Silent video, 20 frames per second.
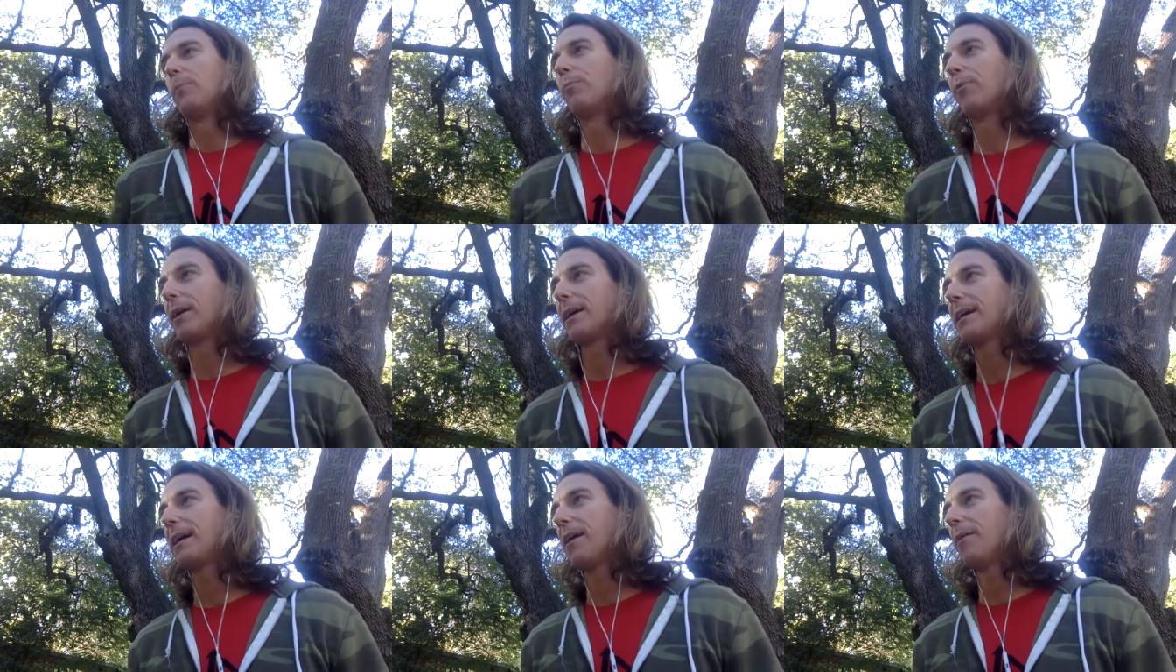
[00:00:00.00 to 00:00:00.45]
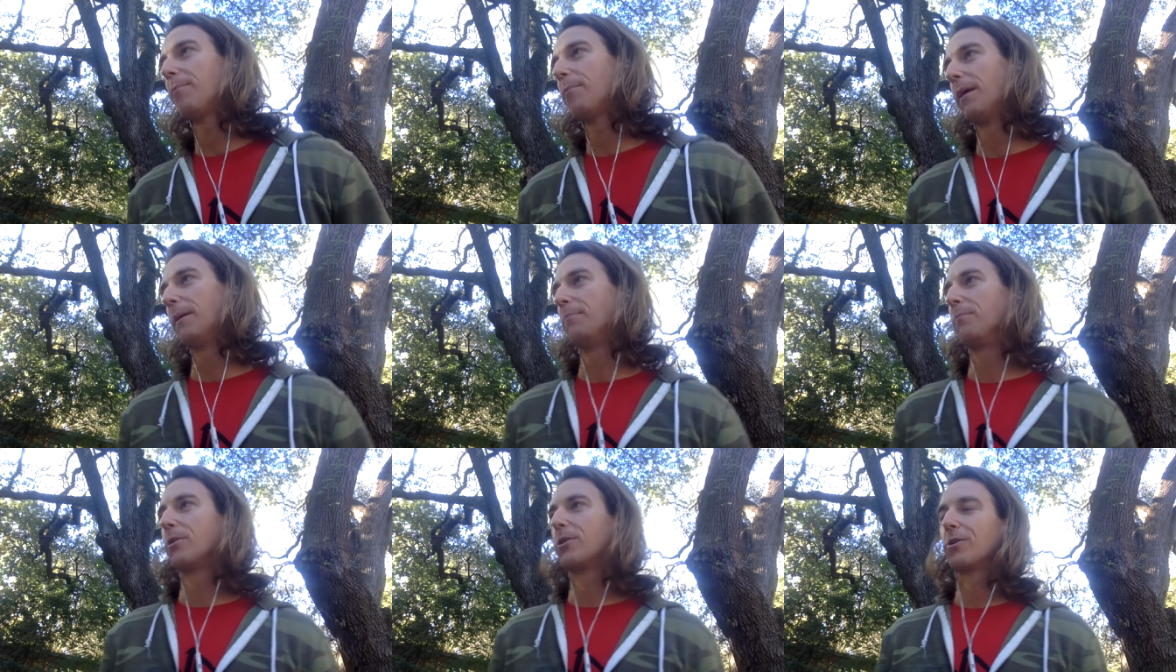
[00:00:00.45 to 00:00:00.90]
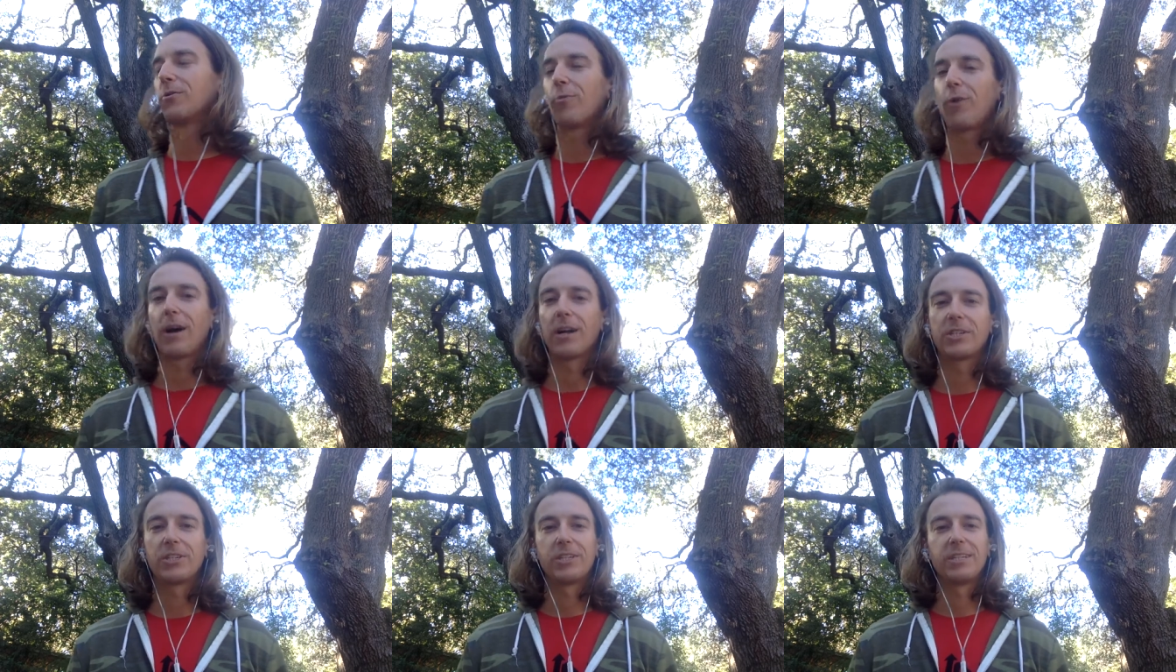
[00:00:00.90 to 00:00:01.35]
break out my bird
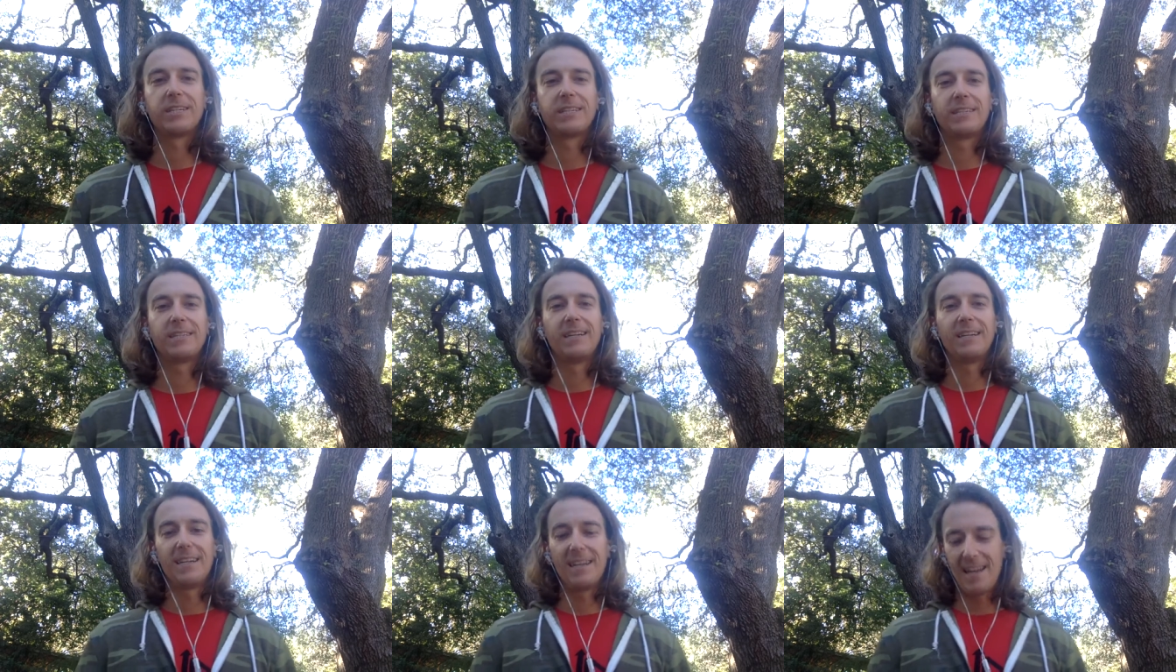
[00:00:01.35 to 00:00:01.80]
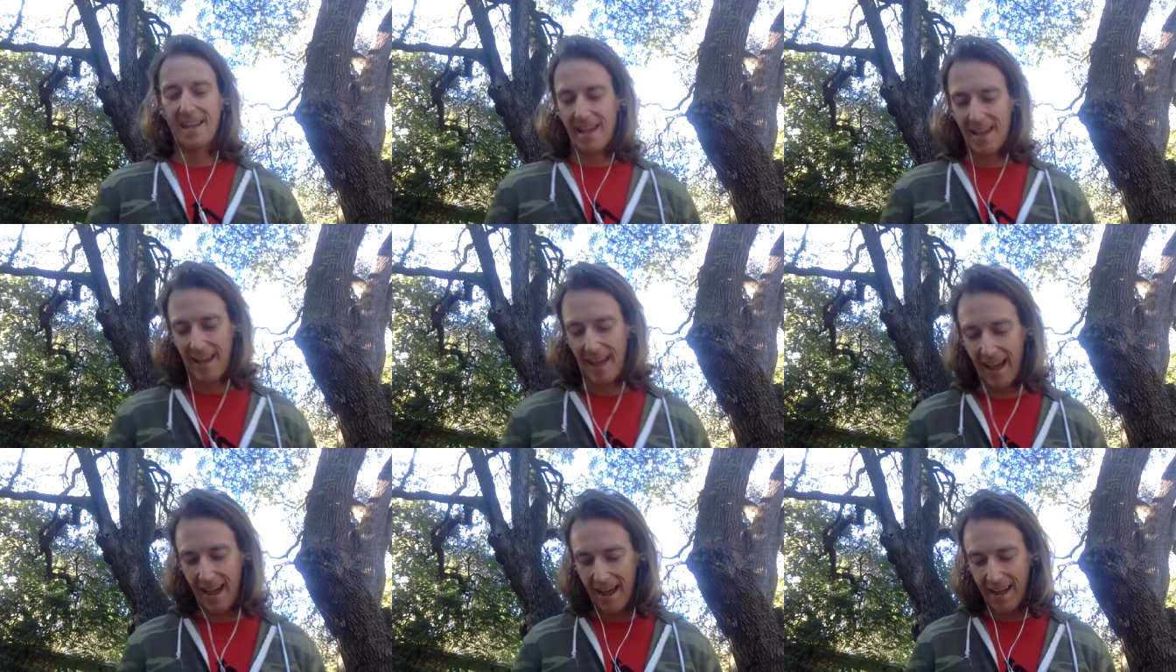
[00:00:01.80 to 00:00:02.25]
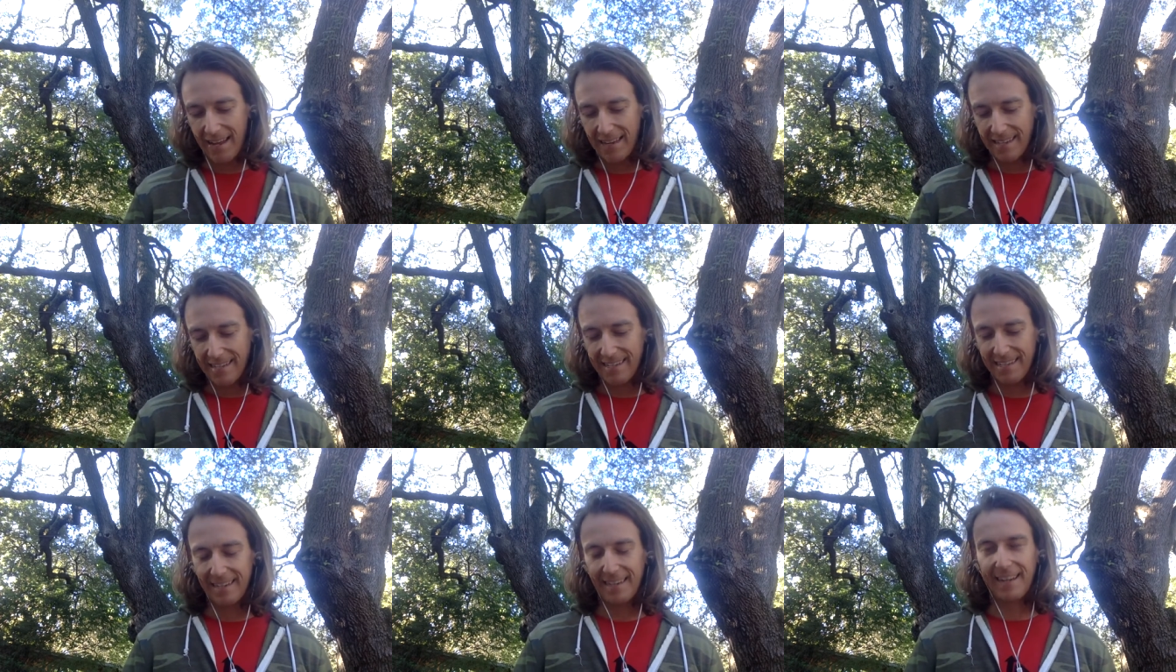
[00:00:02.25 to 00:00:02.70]
watching
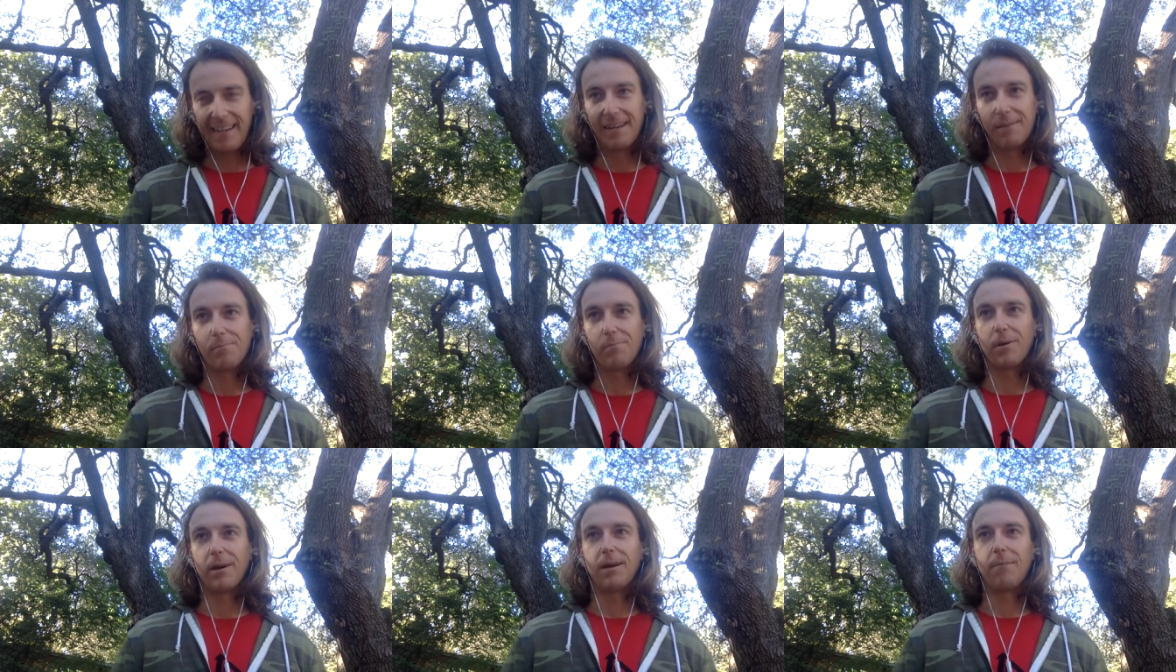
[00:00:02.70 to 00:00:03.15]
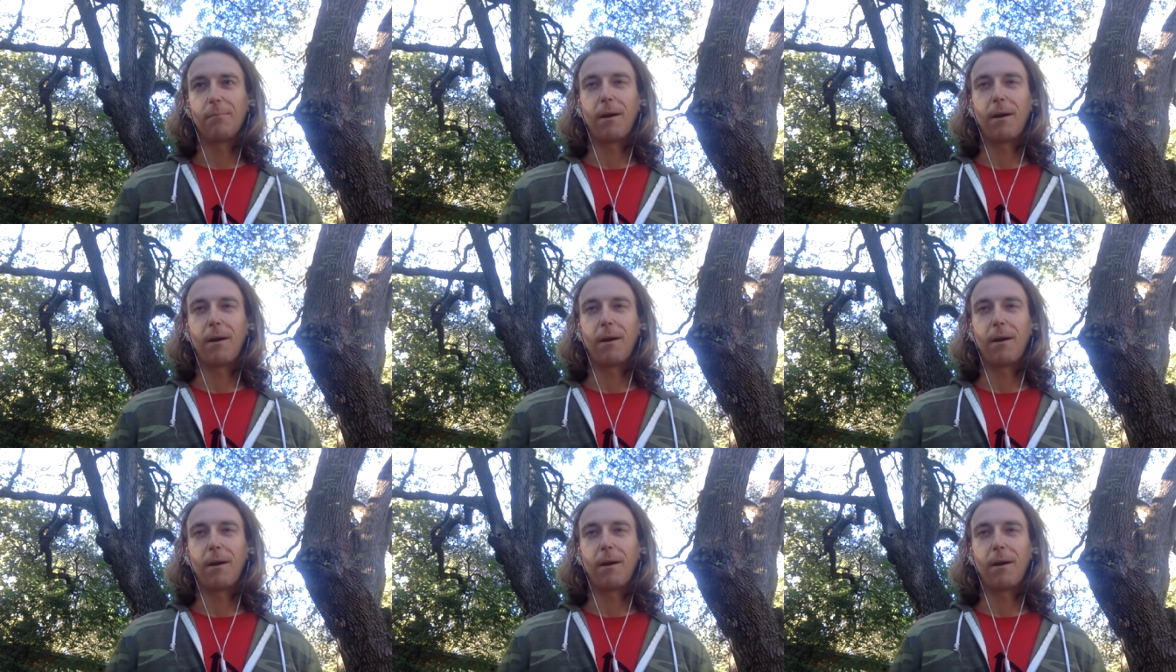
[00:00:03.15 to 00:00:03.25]
hat and my,